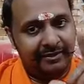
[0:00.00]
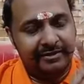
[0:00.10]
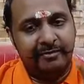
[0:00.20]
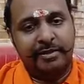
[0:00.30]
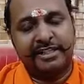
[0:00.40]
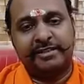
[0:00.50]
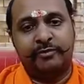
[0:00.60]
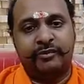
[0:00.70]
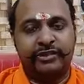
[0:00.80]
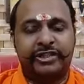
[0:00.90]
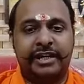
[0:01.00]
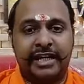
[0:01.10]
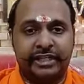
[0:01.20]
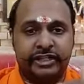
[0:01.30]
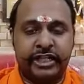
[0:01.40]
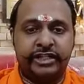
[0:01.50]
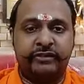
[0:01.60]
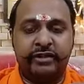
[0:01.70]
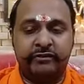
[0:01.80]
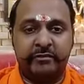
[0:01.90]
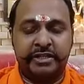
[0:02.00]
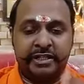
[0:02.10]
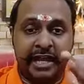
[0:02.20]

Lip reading: the best professional exchange of information